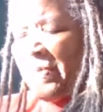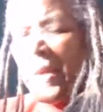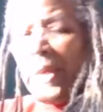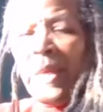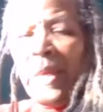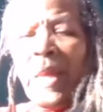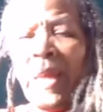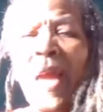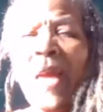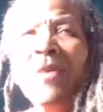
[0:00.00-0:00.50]
And
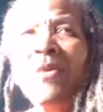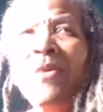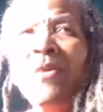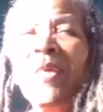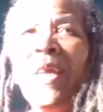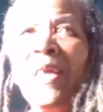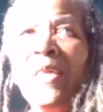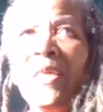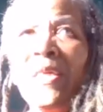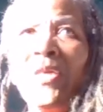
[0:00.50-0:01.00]
I
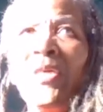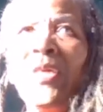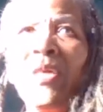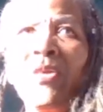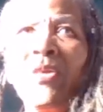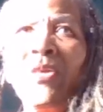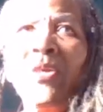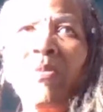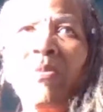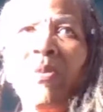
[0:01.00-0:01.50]
actually had a
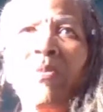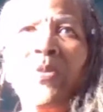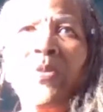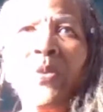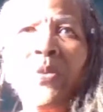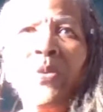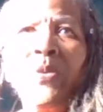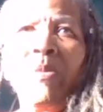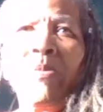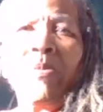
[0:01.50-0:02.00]
chance to
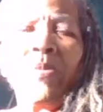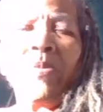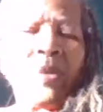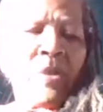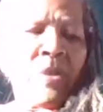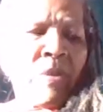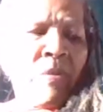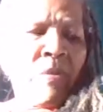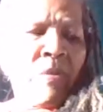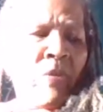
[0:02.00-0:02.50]
review some
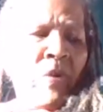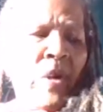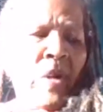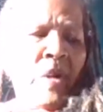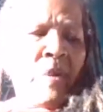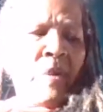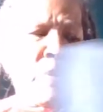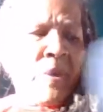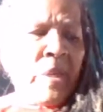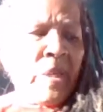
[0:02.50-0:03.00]

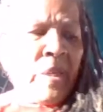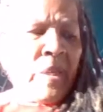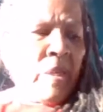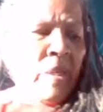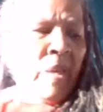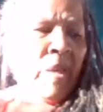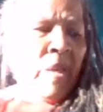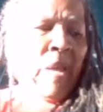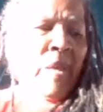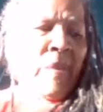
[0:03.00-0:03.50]
rug, but
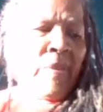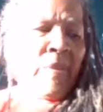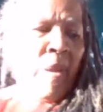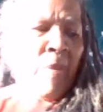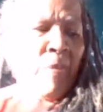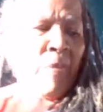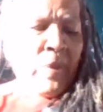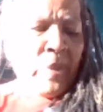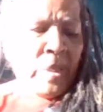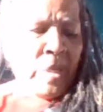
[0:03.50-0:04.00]
at
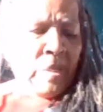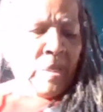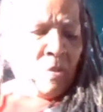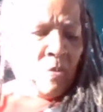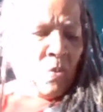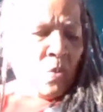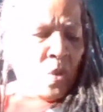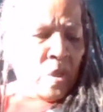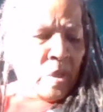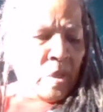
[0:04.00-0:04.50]
that point I
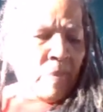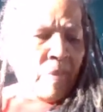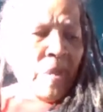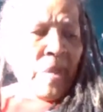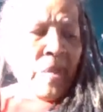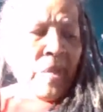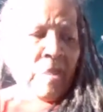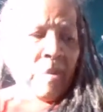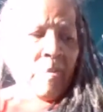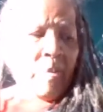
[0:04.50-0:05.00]
didn't want them
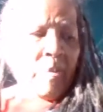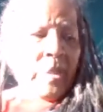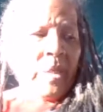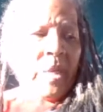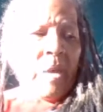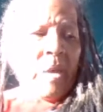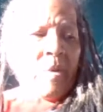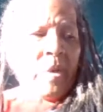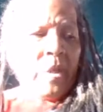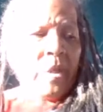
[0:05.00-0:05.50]
painted, but
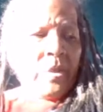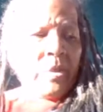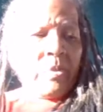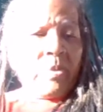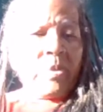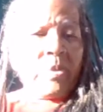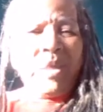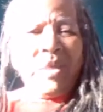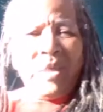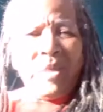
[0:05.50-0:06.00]
now I do.
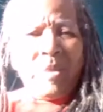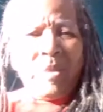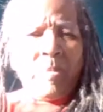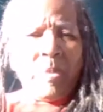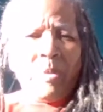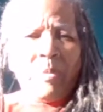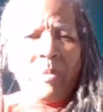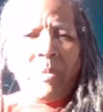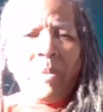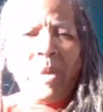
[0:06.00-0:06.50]
They need to be
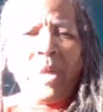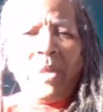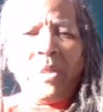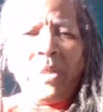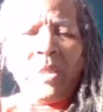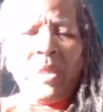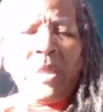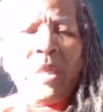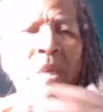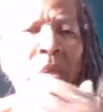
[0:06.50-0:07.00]

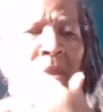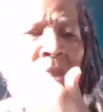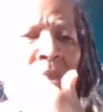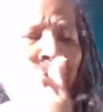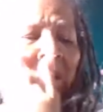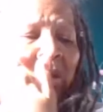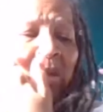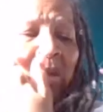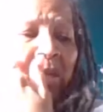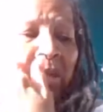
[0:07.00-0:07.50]
repainted again.
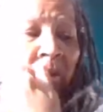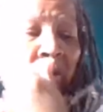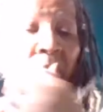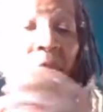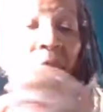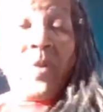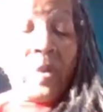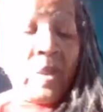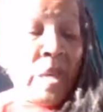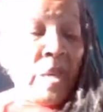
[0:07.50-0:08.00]
So if
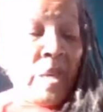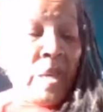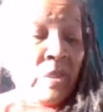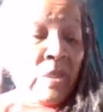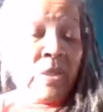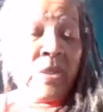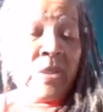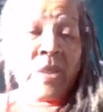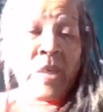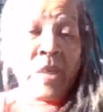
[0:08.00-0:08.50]
you like
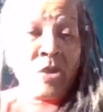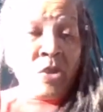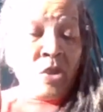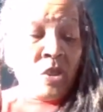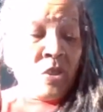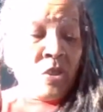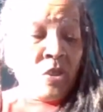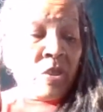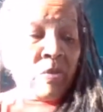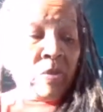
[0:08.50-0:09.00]
this, like,
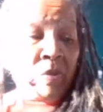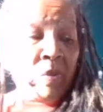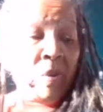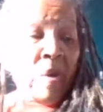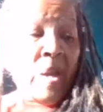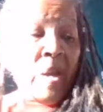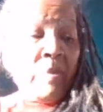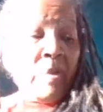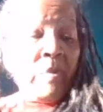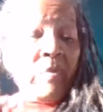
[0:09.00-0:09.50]
share, and
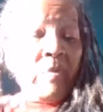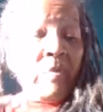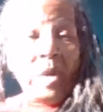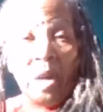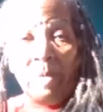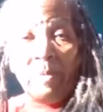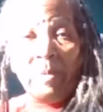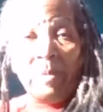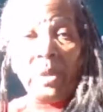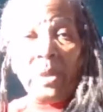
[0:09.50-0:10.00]
subscribe. Leave a
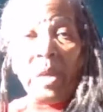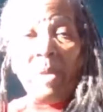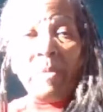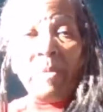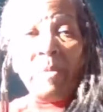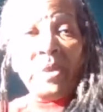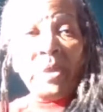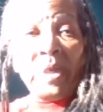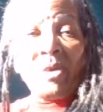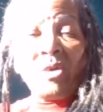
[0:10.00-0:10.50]
comment in the
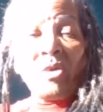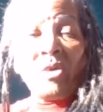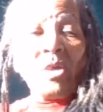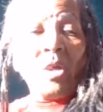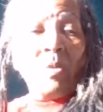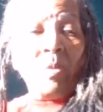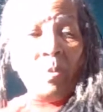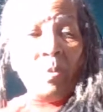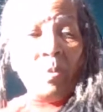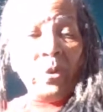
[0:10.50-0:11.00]
comment section, and
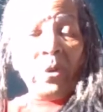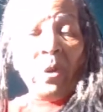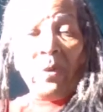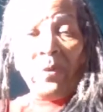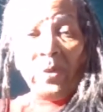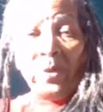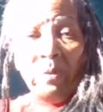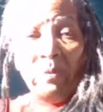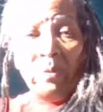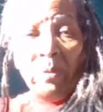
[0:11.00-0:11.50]
I will put all
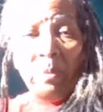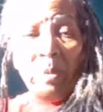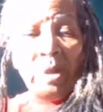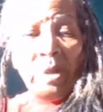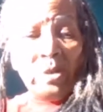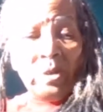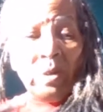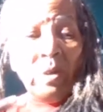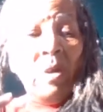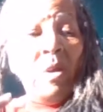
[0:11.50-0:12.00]
the
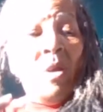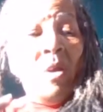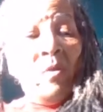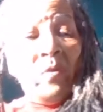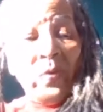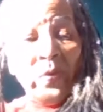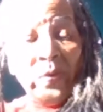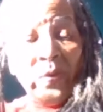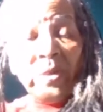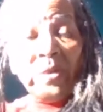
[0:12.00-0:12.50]
information
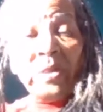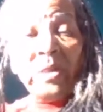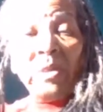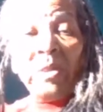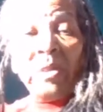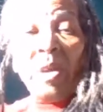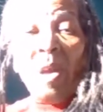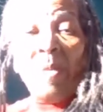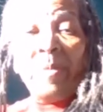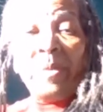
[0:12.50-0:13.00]
for this in
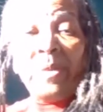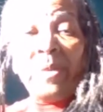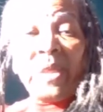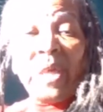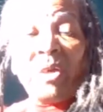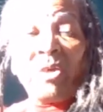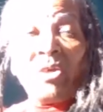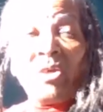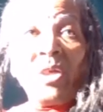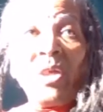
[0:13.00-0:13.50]
the comment
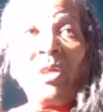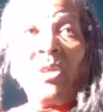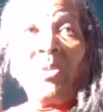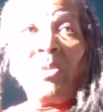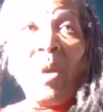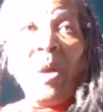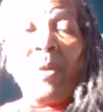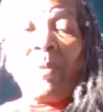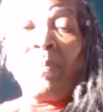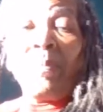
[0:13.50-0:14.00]
section as
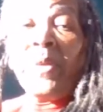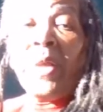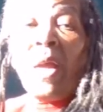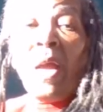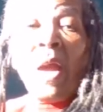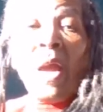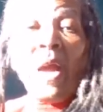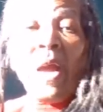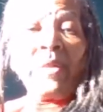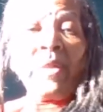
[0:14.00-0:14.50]
well.
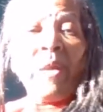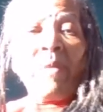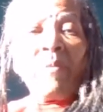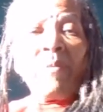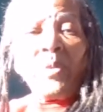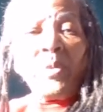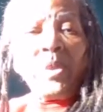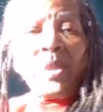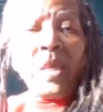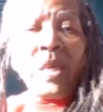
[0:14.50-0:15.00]
I love
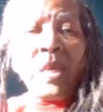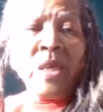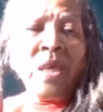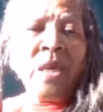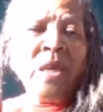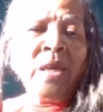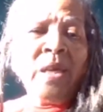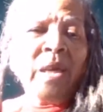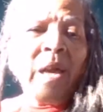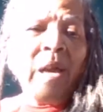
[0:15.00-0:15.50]
you. Take
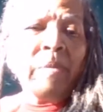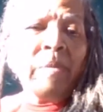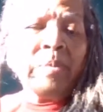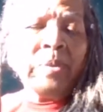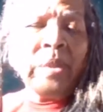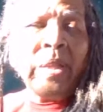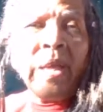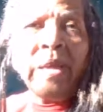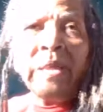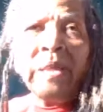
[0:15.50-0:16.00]
care. God
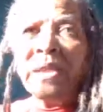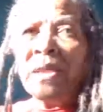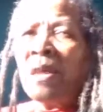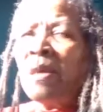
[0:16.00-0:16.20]
bless.